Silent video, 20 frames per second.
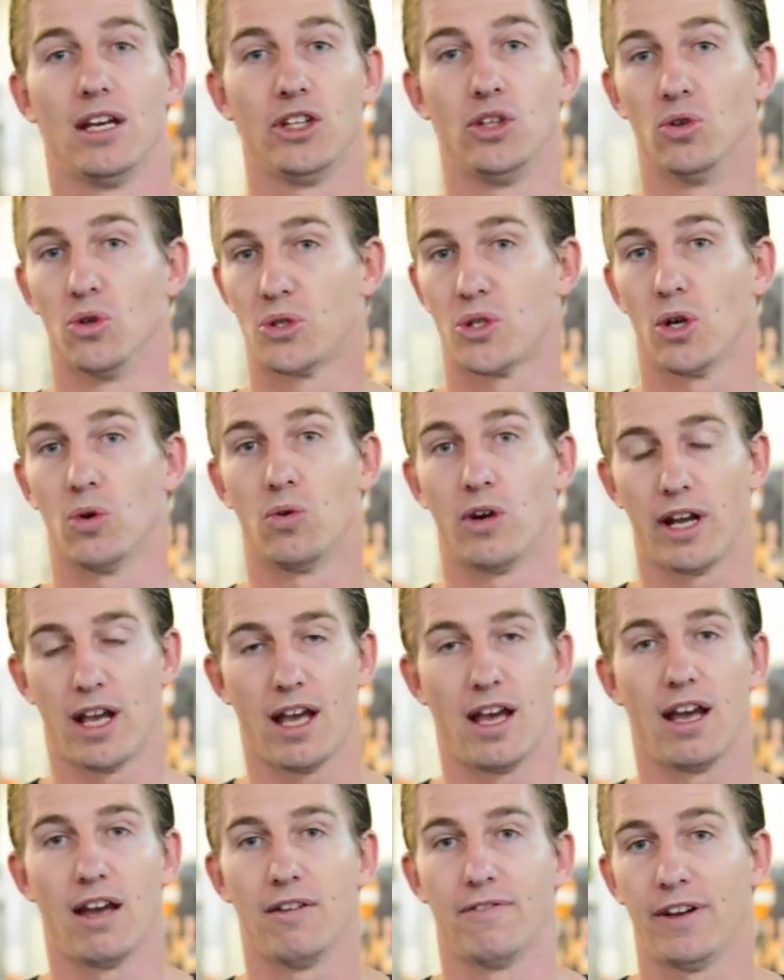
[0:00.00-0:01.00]
You also want to
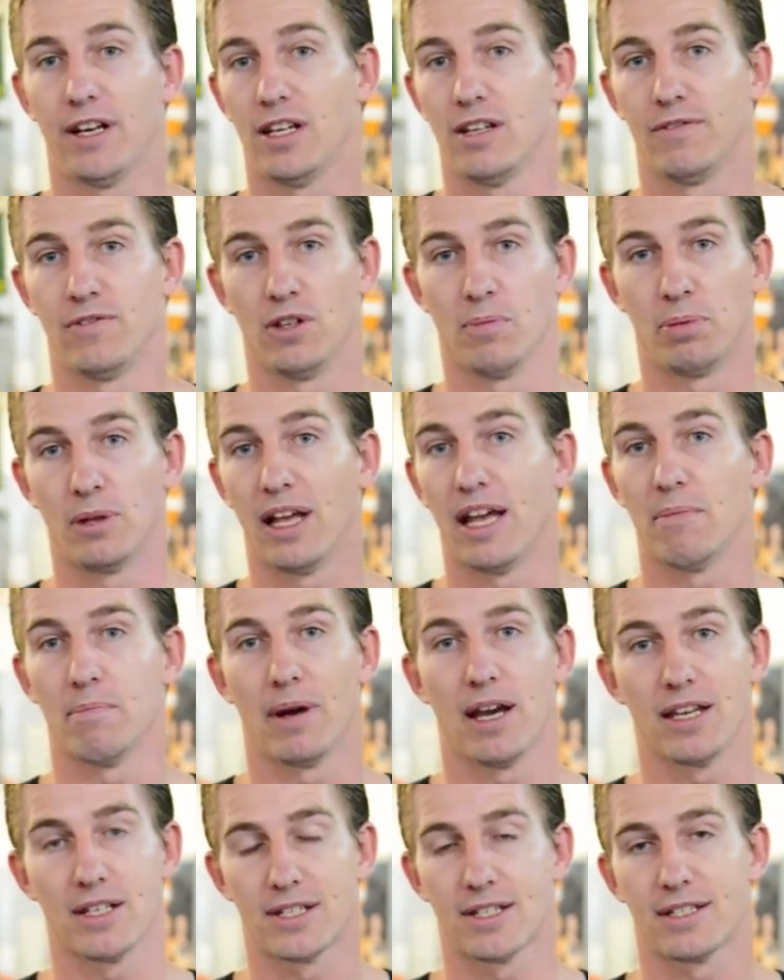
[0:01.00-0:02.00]
have any of your
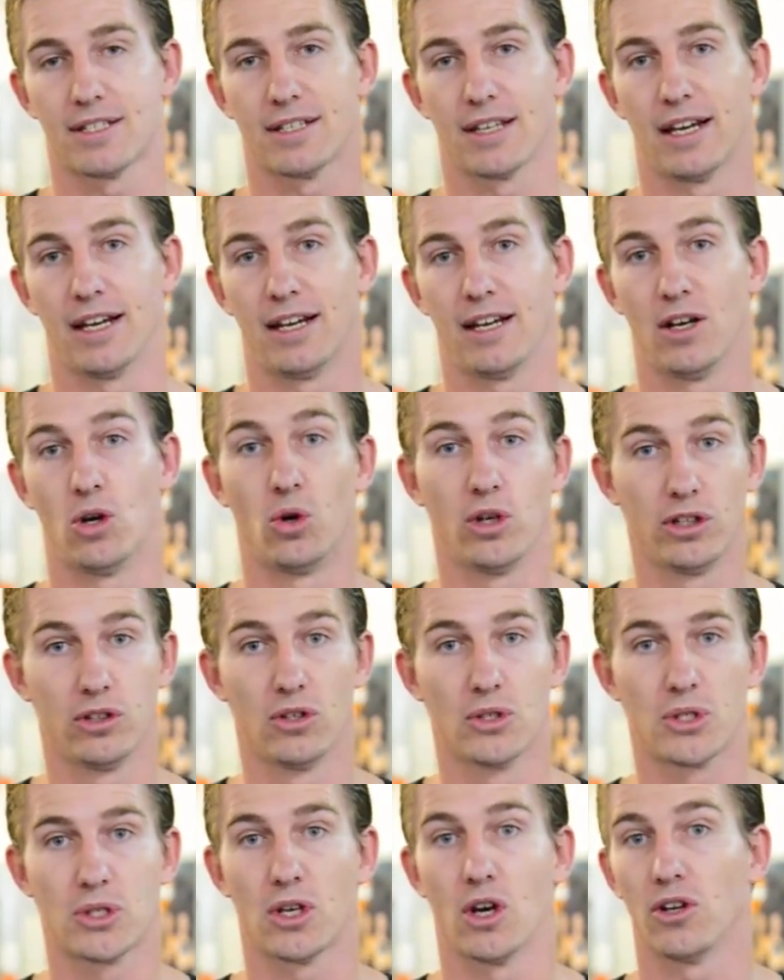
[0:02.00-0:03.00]
plant-based
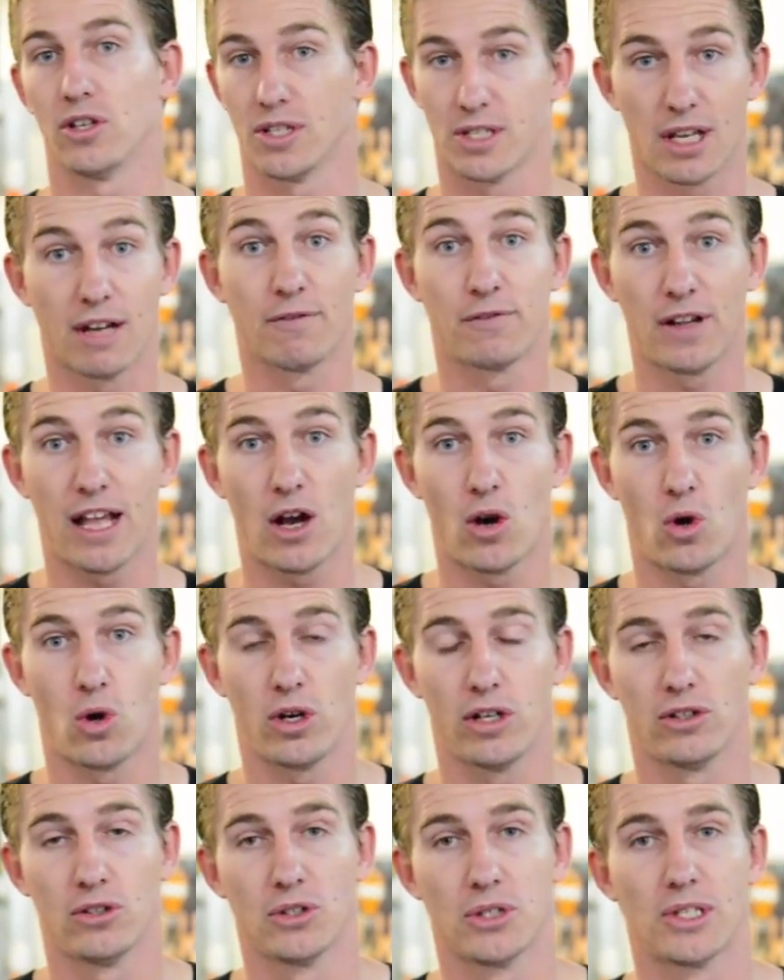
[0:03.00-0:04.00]
oils, so your sunflower
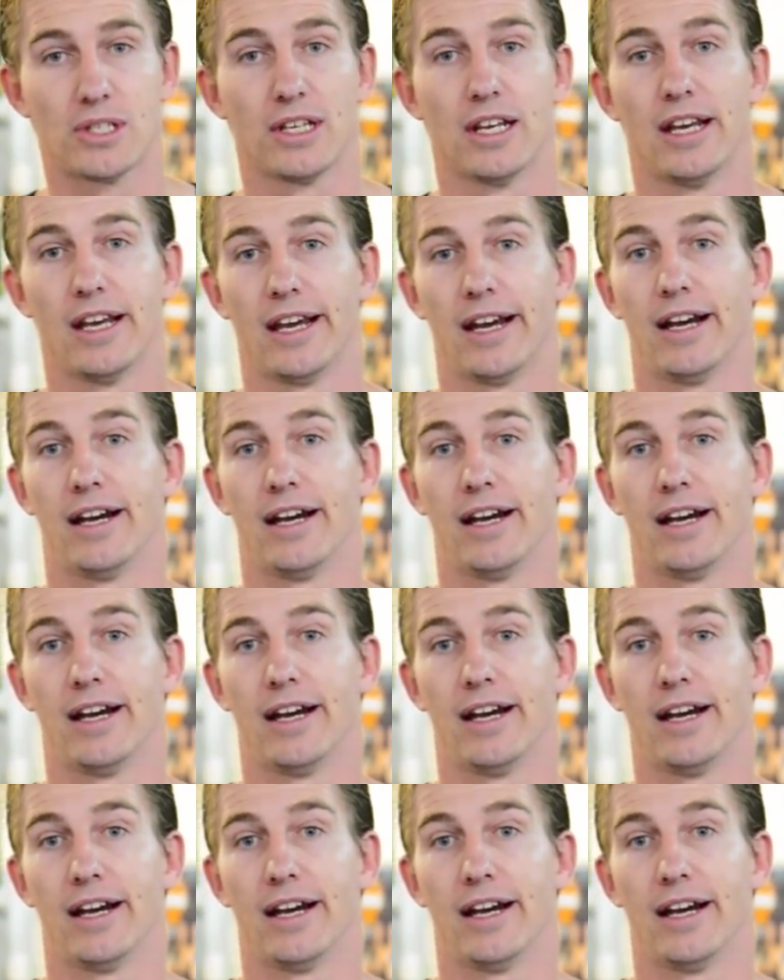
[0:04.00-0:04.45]
oils,